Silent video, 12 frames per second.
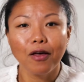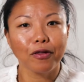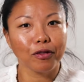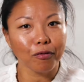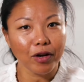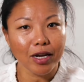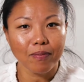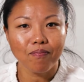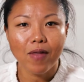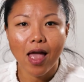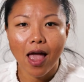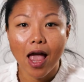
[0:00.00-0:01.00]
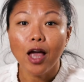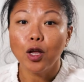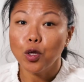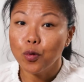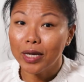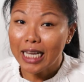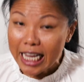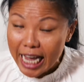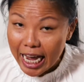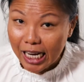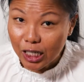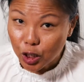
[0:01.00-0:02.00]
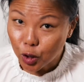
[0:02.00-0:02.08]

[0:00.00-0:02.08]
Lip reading: 3. You can gauge